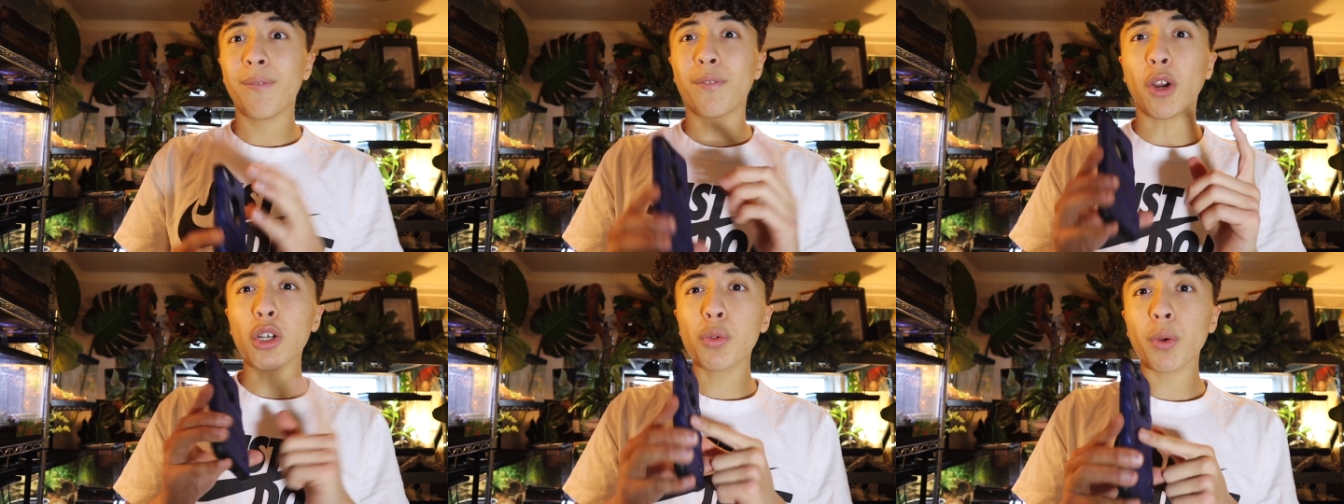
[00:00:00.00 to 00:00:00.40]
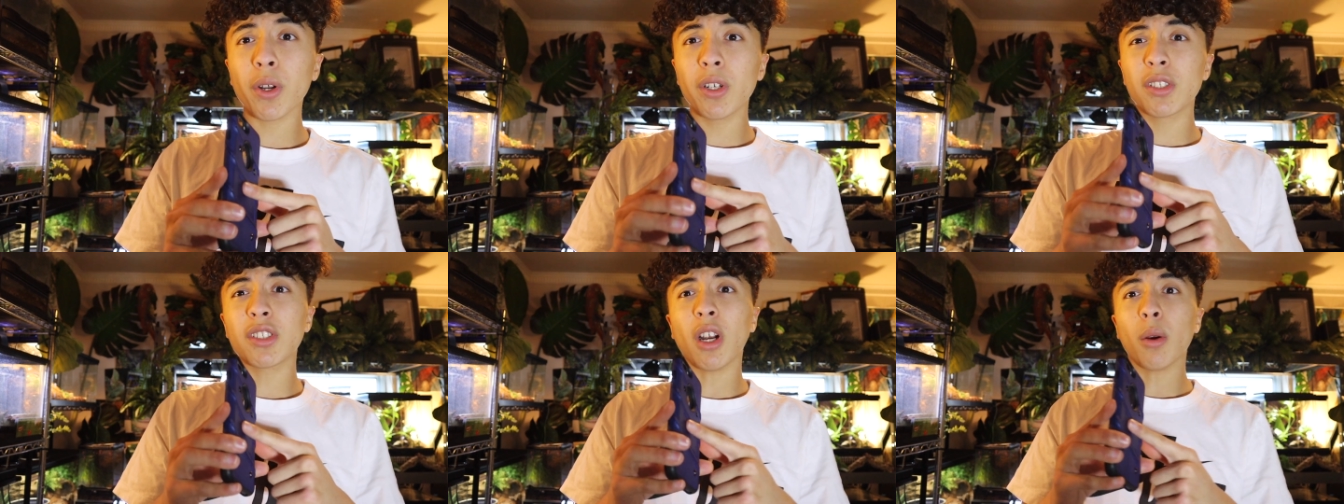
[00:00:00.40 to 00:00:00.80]
First, we're going
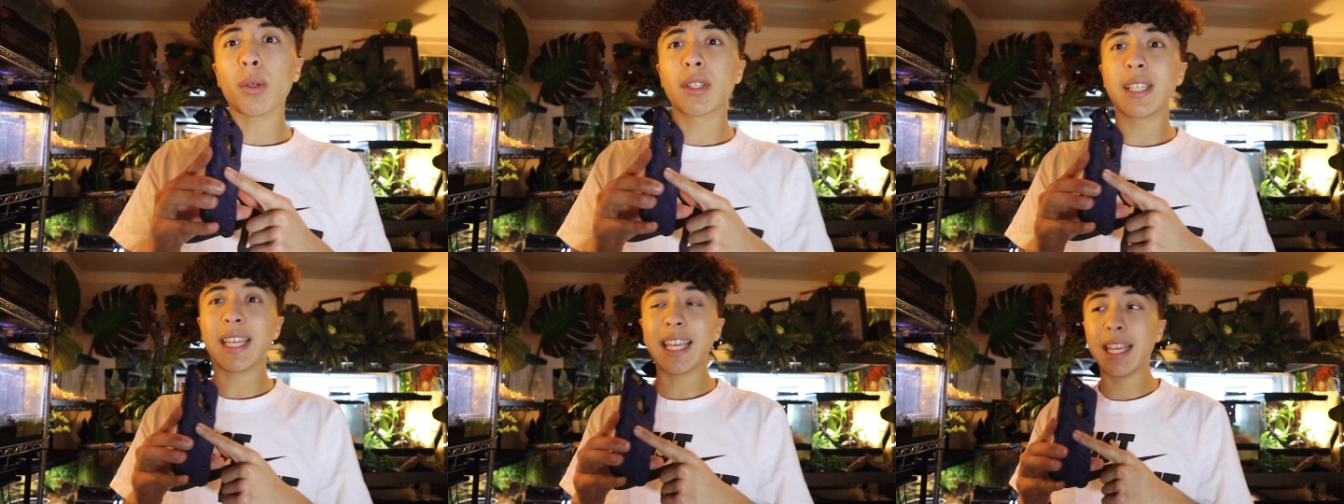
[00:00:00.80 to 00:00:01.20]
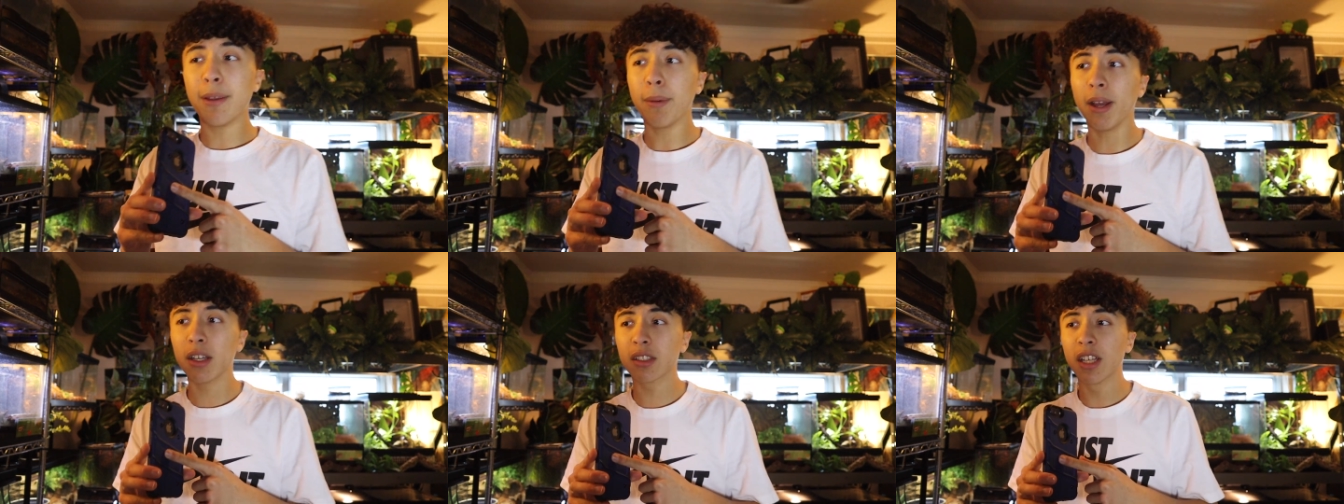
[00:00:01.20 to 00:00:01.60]
to start with the
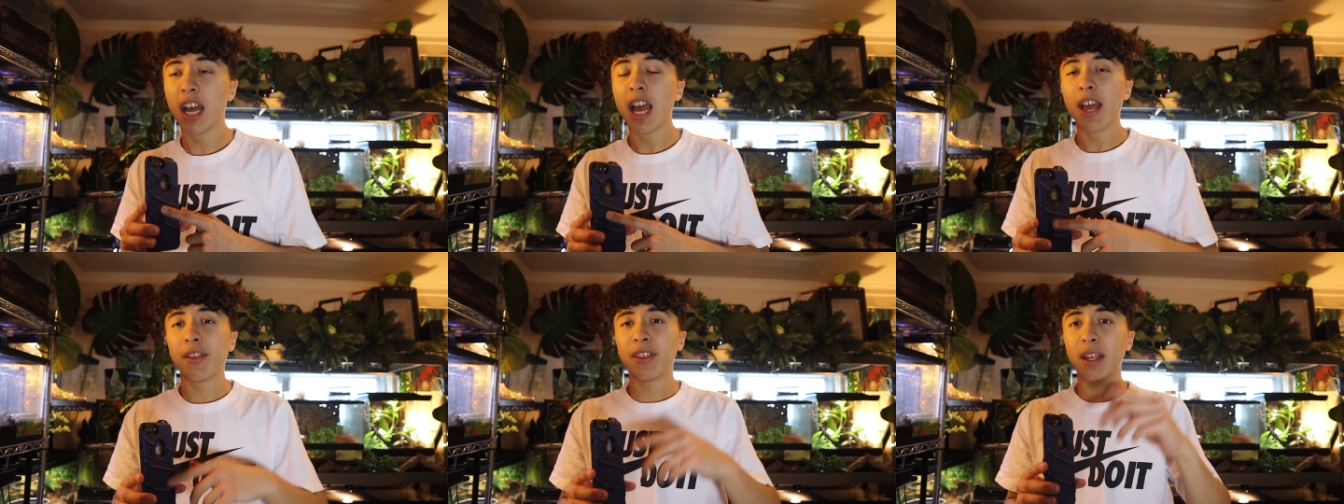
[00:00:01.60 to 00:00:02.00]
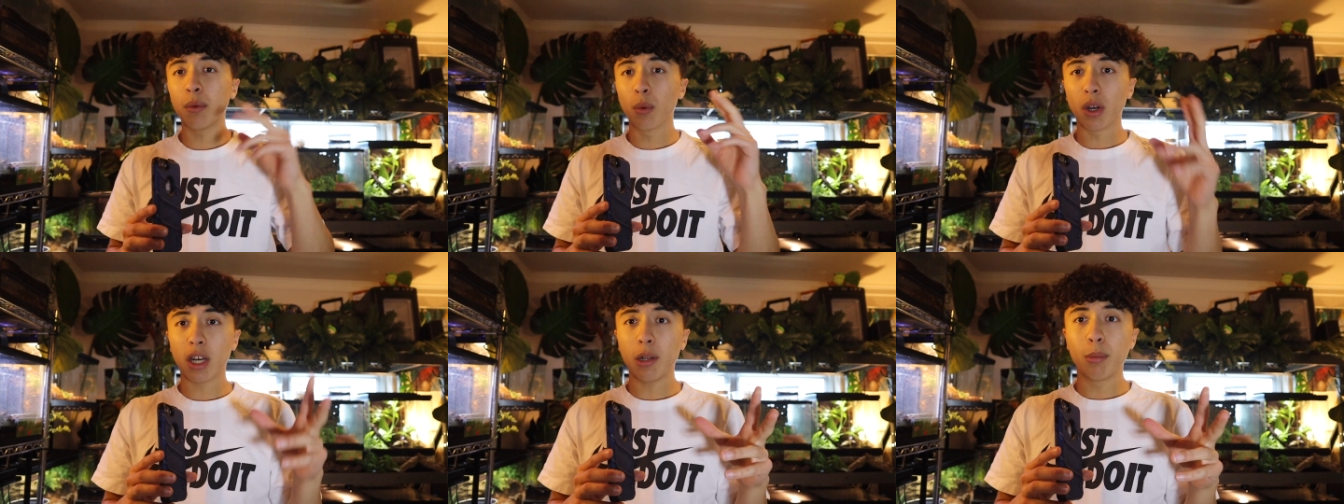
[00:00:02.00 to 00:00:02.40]
emails, then
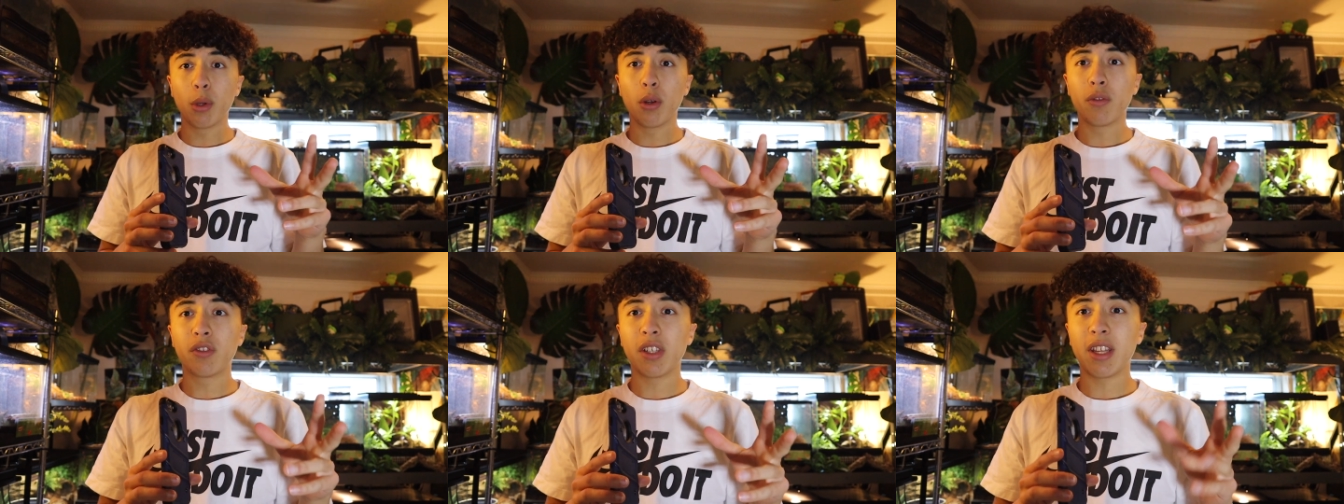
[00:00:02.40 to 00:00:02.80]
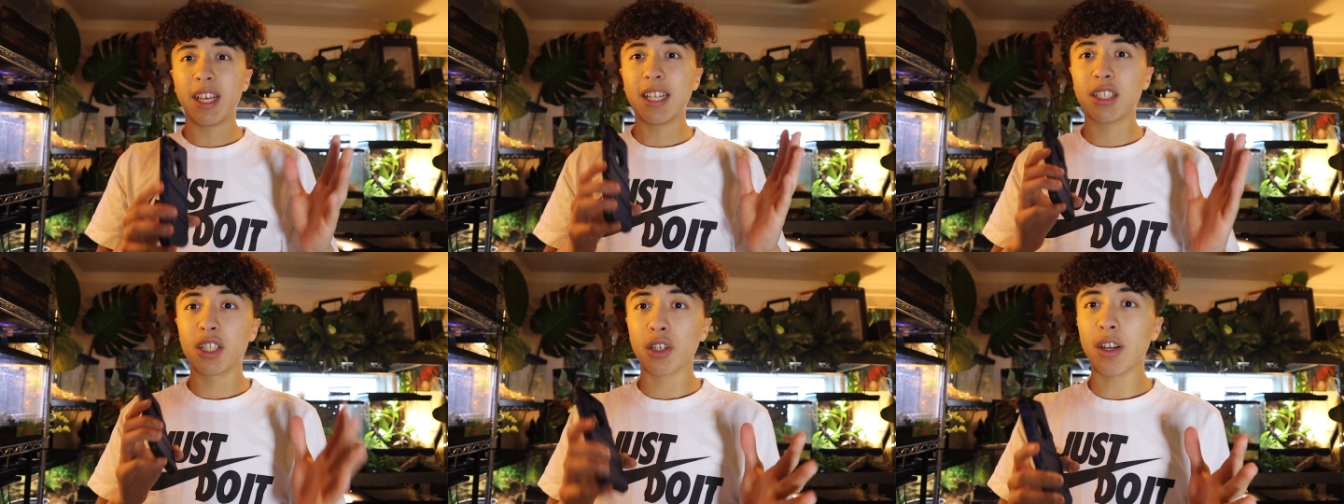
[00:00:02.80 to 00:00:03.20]
we're going to move to the
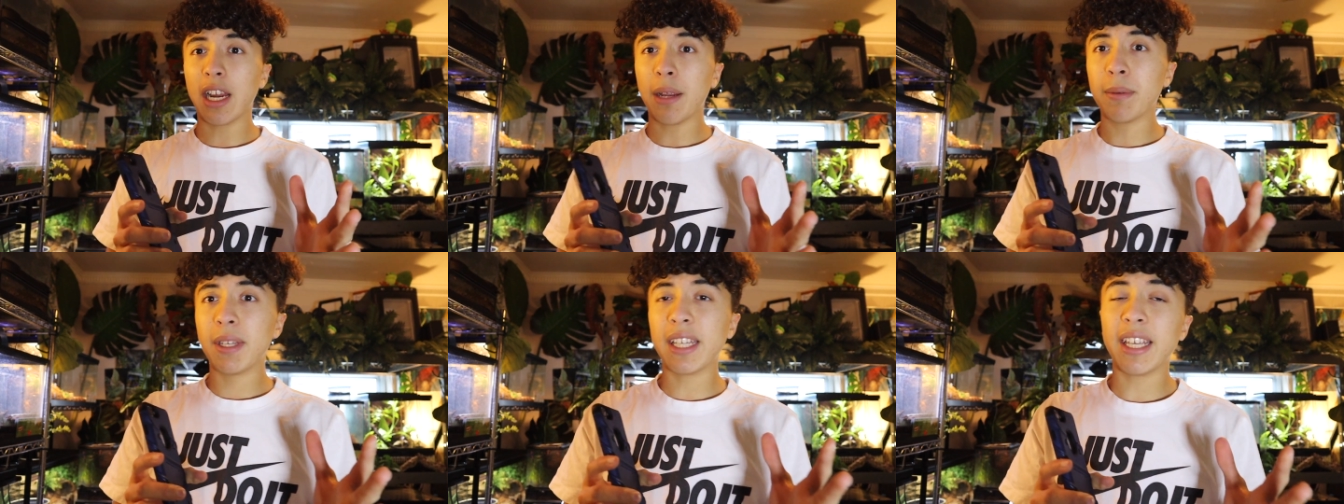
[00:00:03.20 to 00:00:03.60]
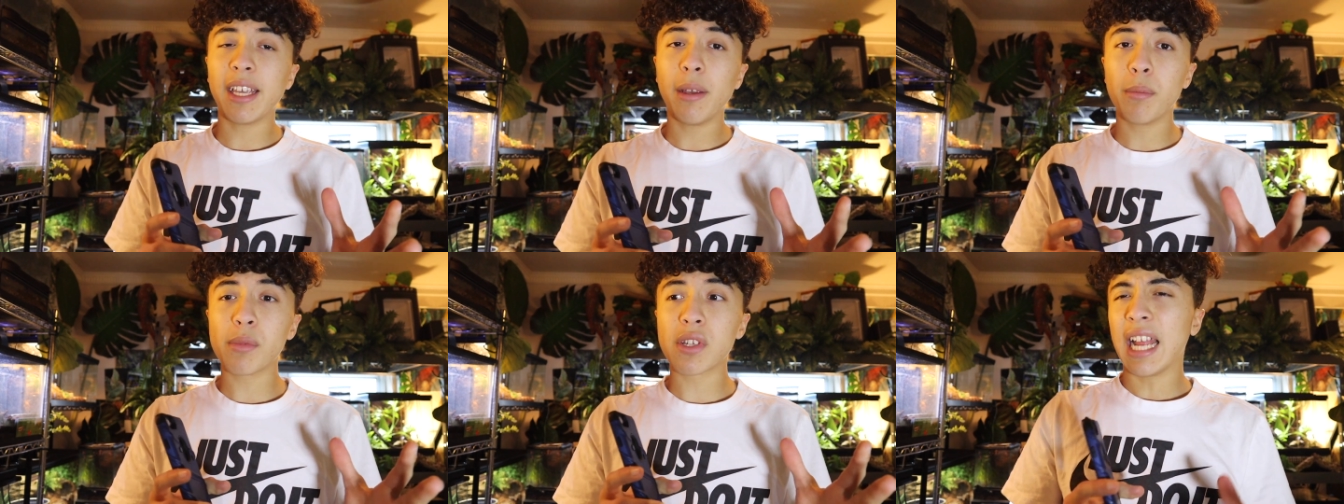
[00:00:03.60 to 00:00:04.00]
Instagram
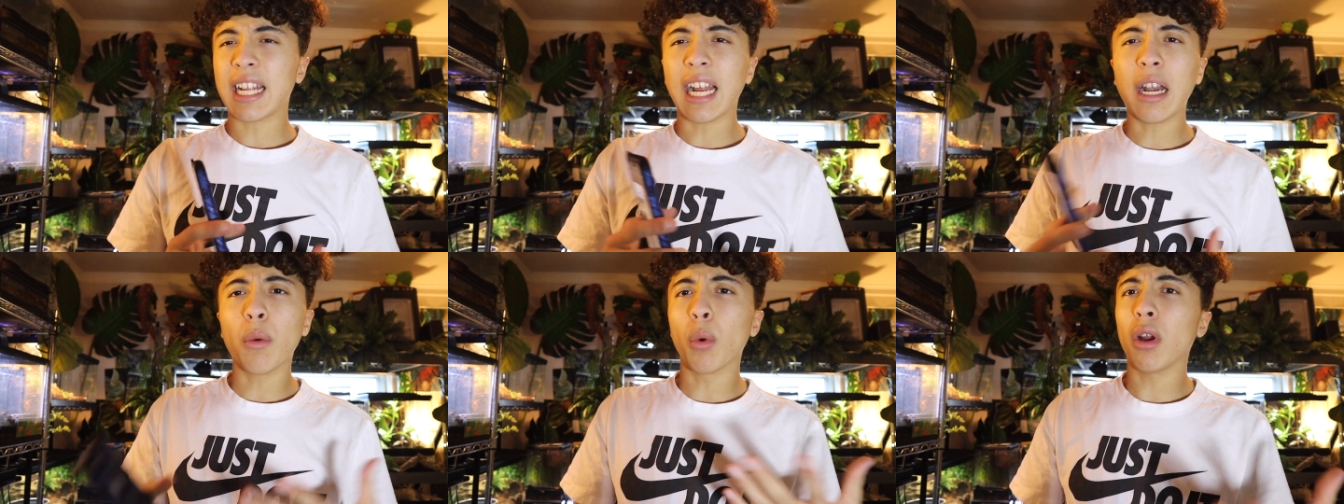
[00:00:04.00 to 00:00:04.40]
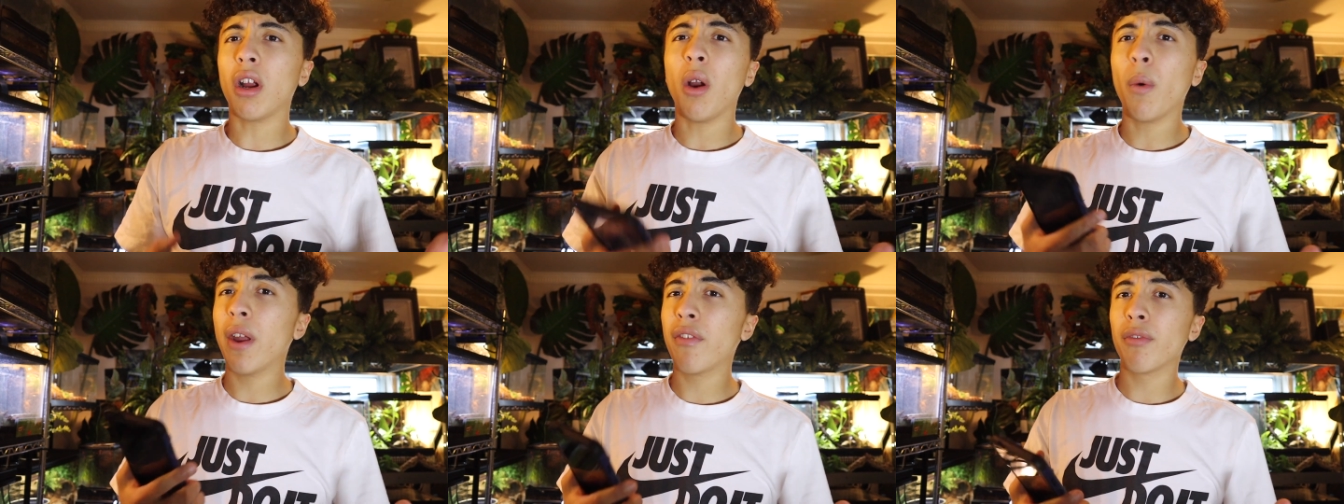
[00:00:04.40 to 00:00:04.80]
DMs and kind of work
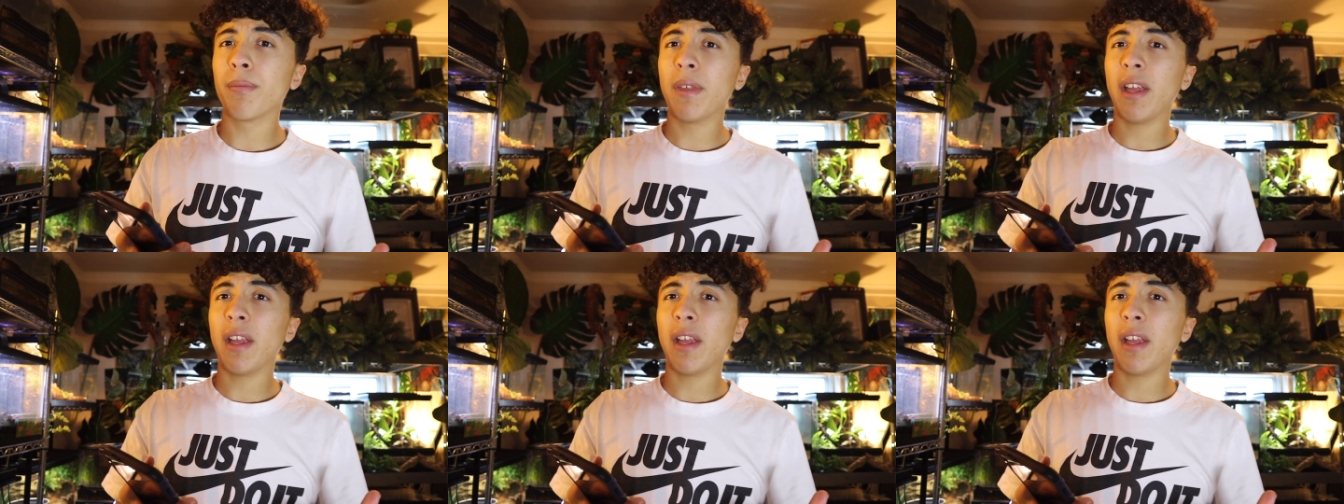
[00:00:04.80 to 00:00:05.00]
our way from